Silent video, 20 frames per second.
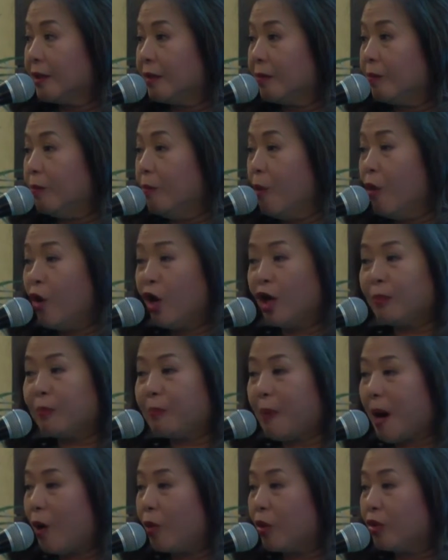more
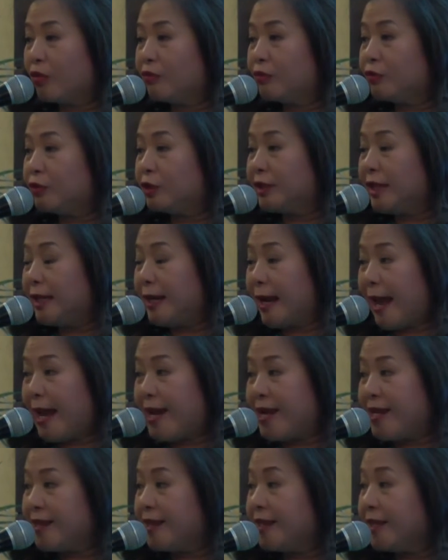powerful than
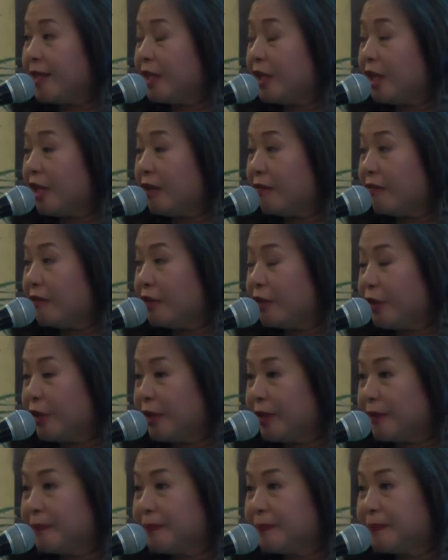anything and
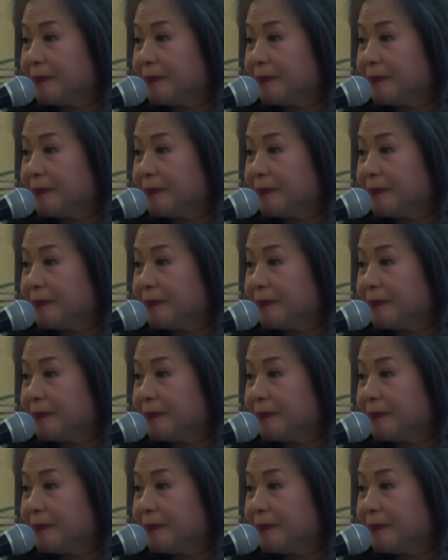everything.